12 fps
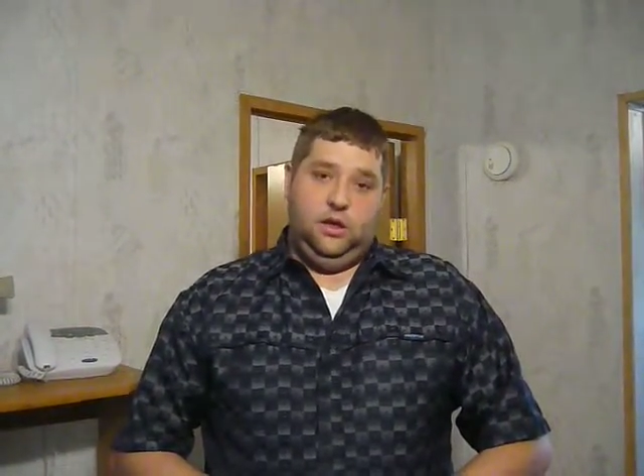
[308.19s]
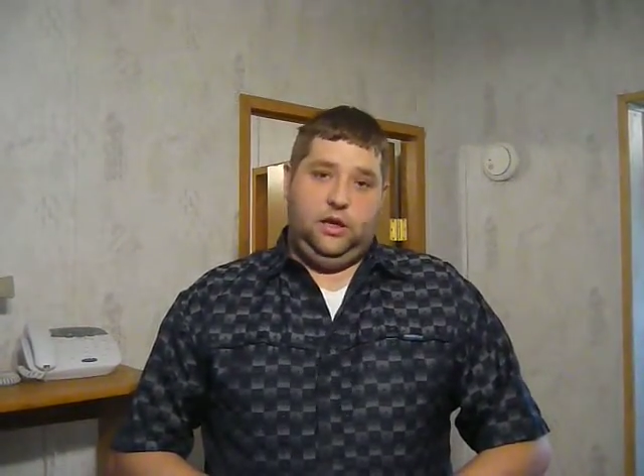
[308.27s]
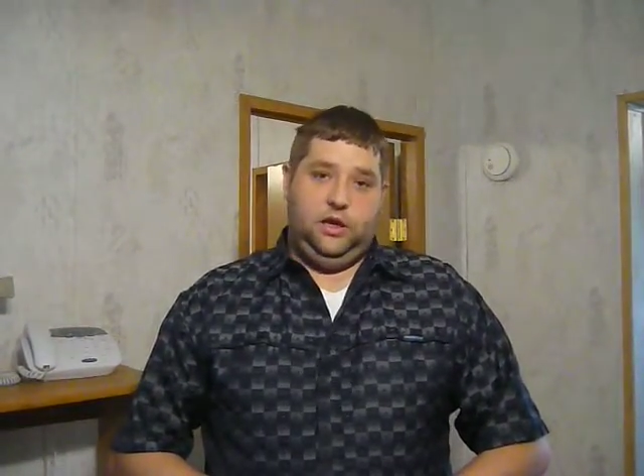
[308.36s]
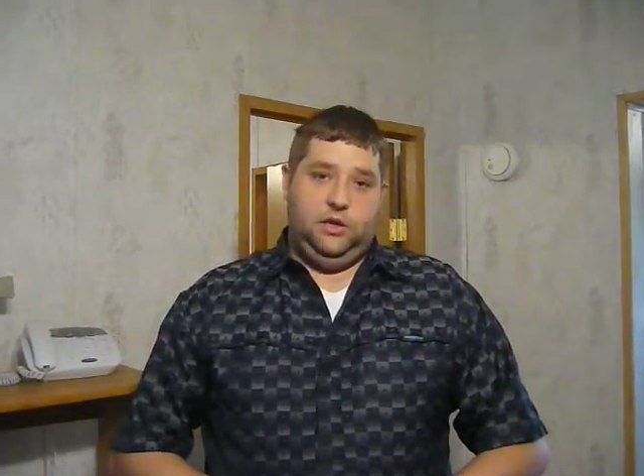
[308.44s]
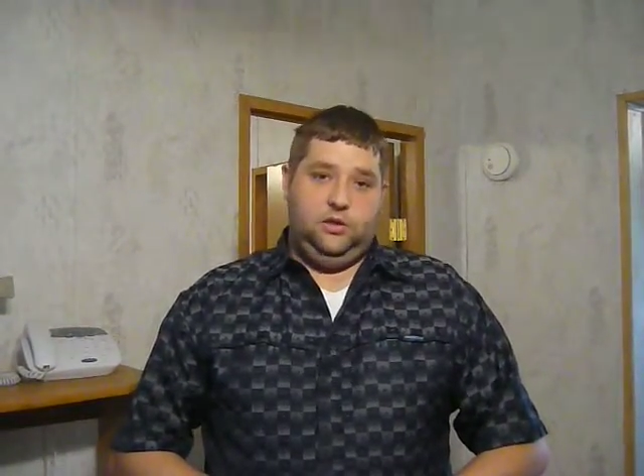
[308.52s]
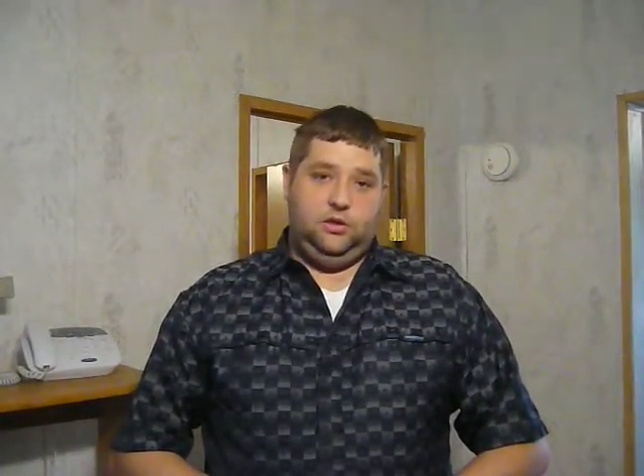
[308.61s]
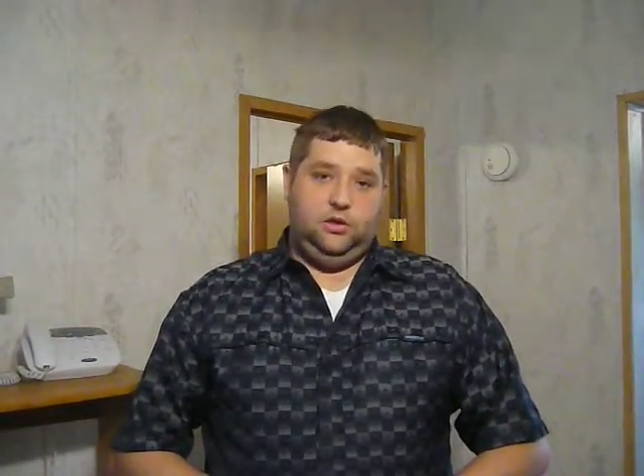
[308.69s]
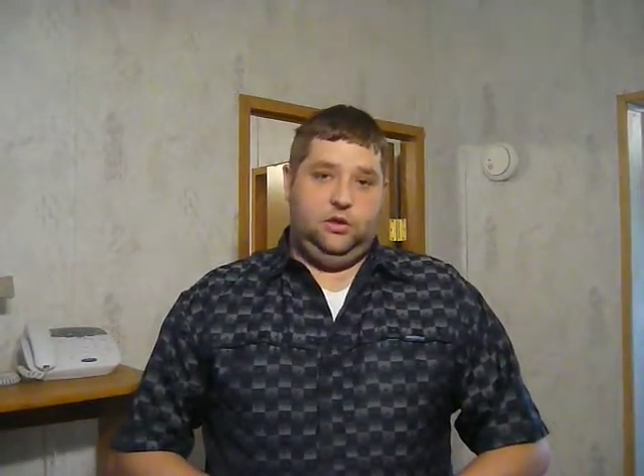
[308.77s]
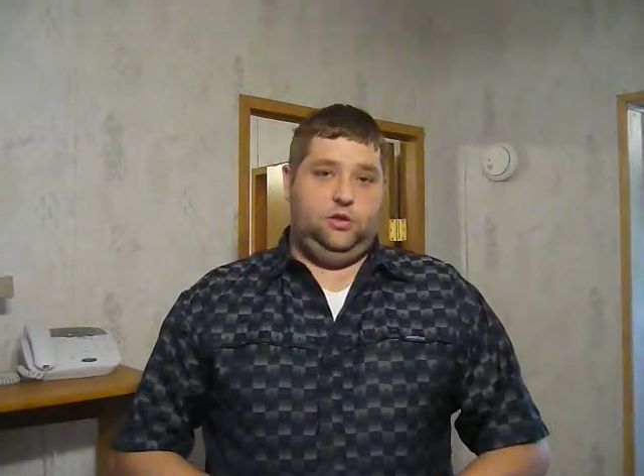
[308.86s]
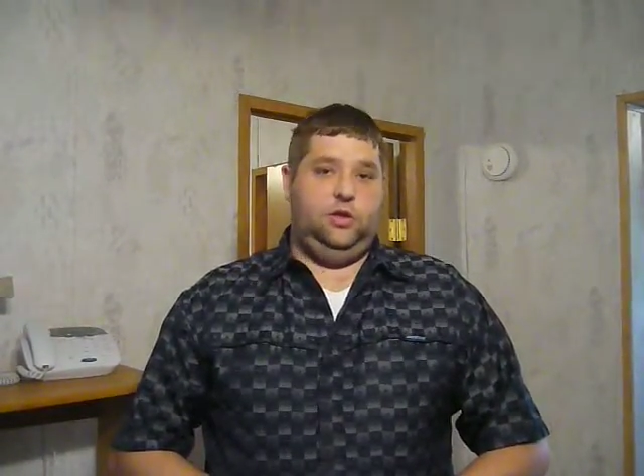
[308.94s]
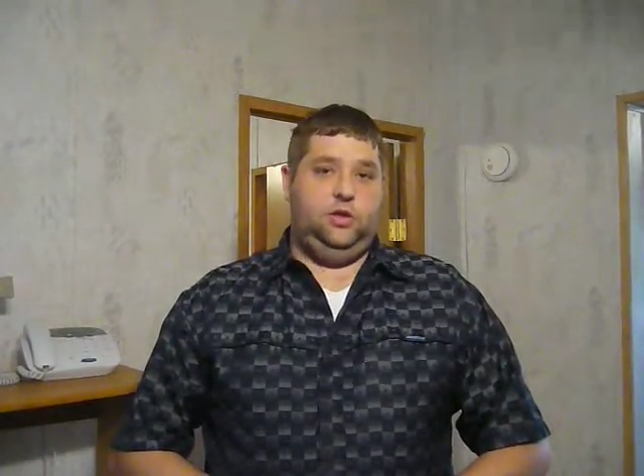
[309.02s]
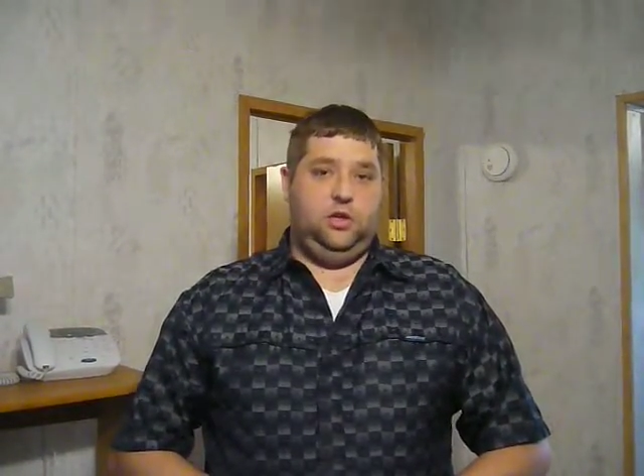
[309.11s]
Caden's
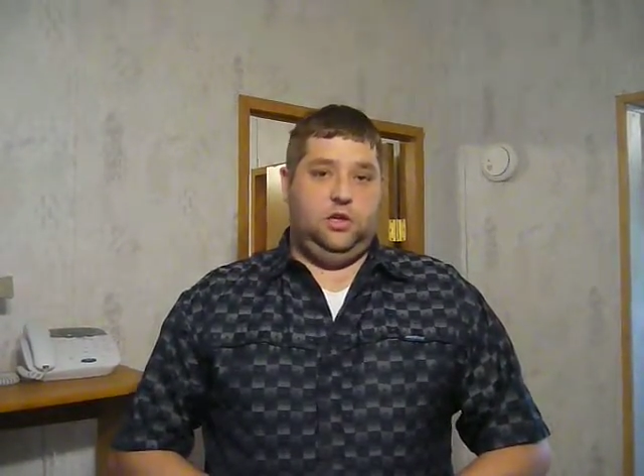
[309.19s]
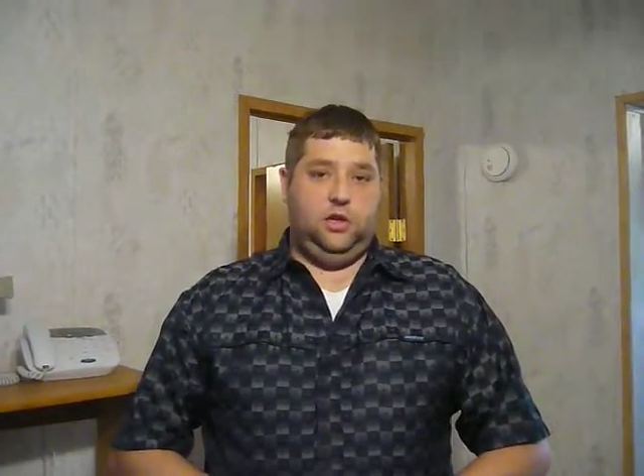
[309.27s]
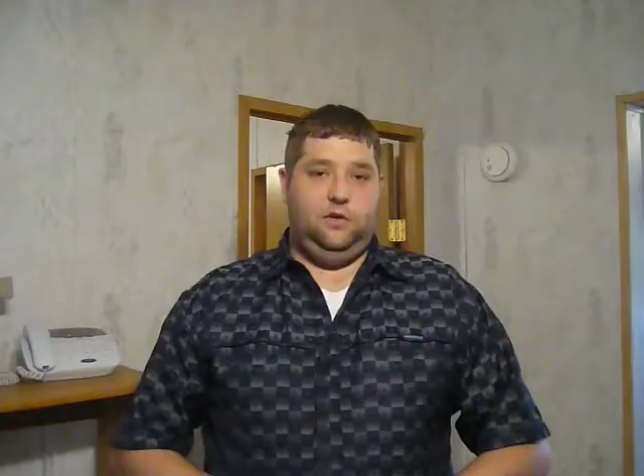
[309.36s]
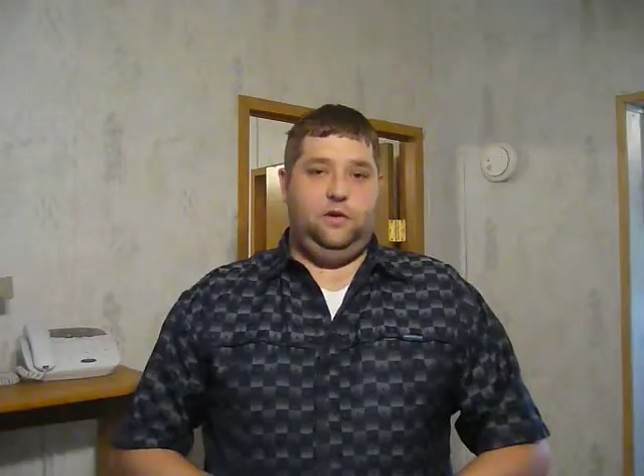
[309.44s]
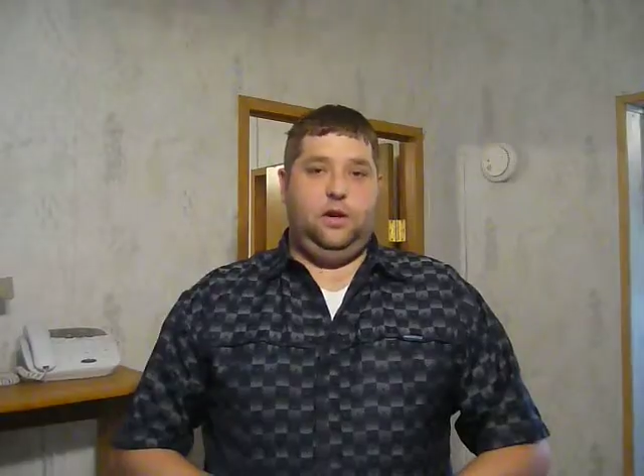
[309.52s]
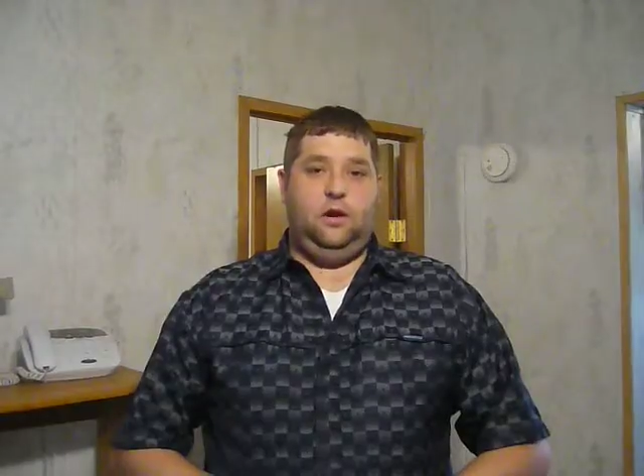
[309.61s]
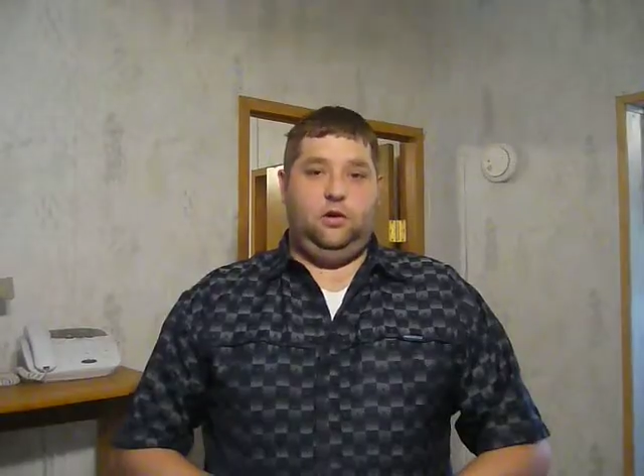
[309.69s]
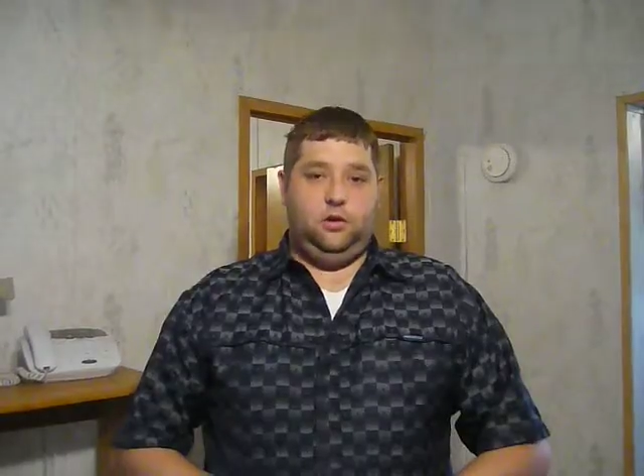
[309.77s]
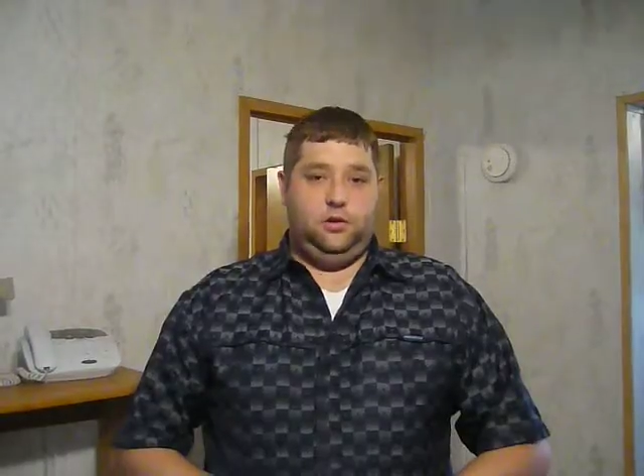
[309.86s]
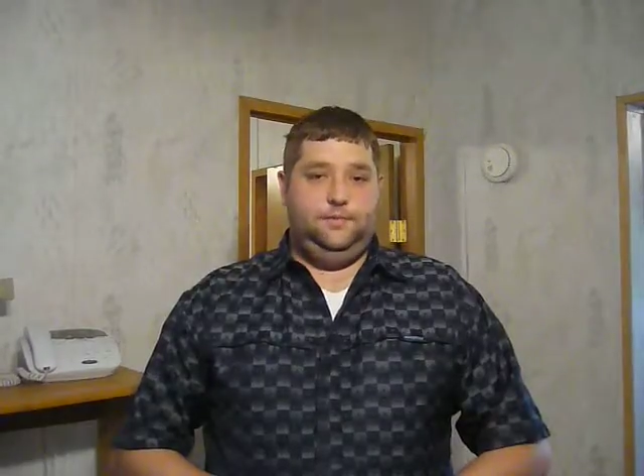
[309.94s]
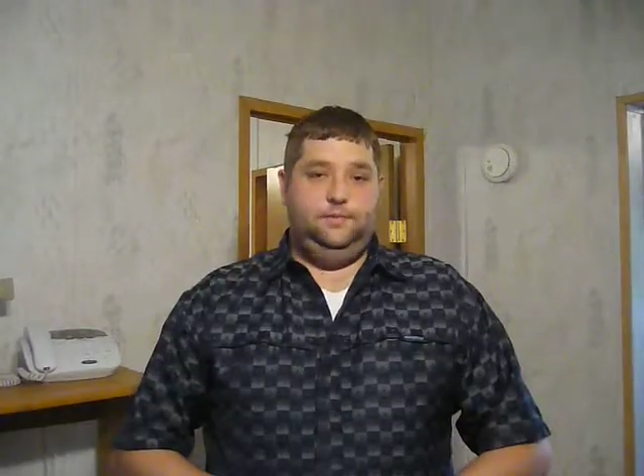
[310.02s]
surgery took 11 hours.